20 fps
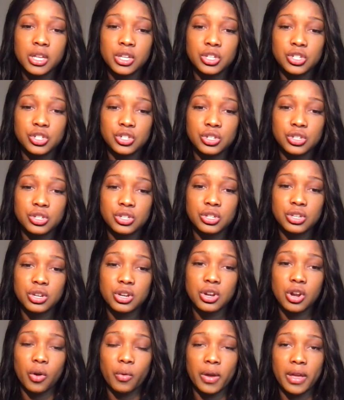just
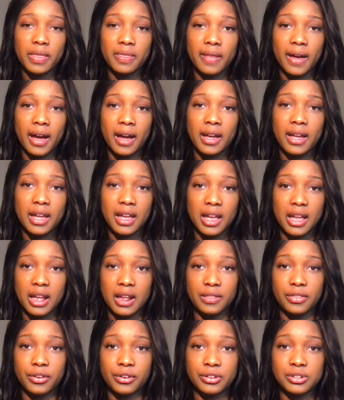knowing that, hey,
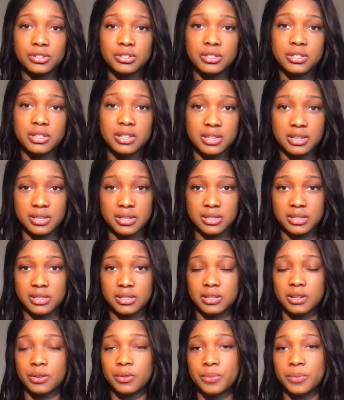there's this